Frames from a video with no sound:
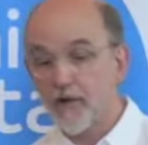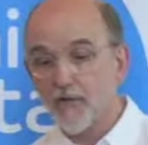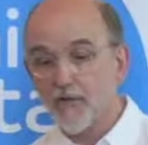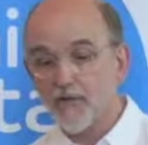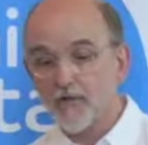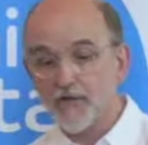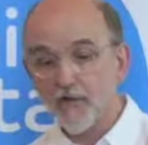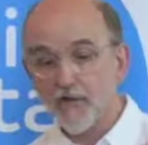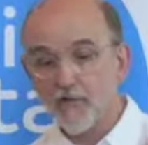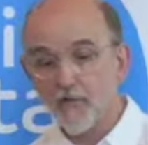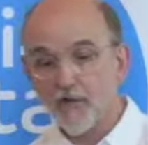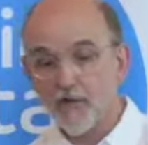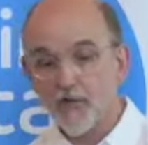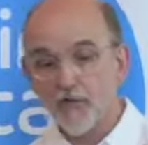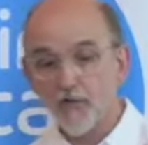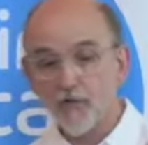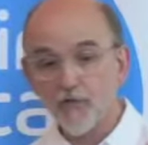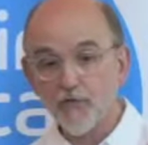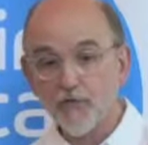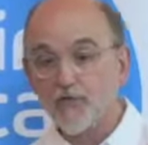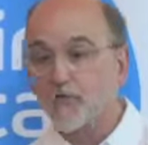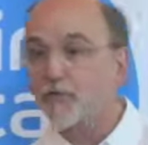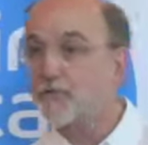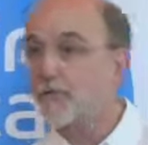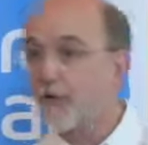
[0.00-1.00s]
service
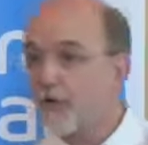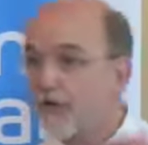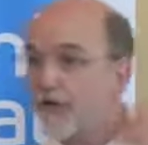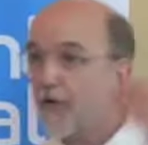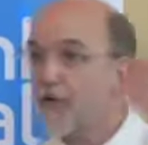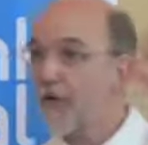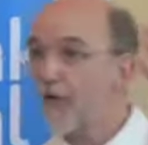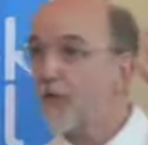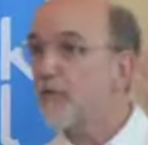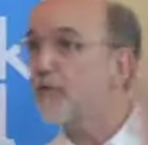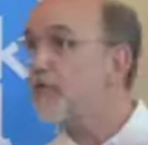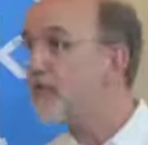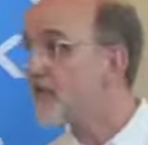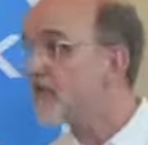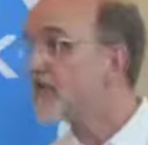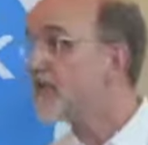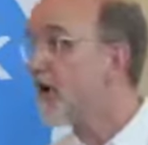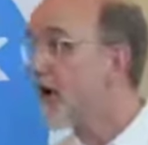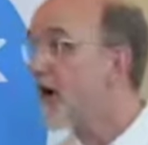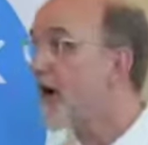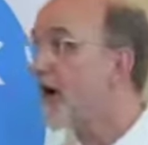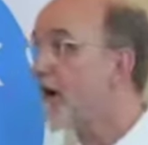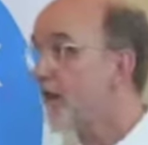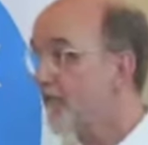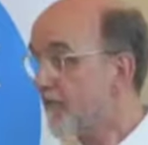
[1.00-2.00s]
users, but the whole
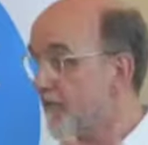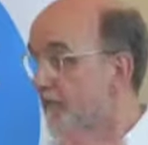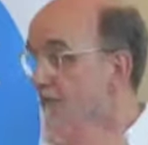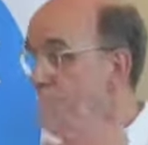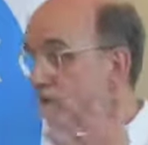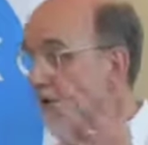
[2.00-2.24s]
staff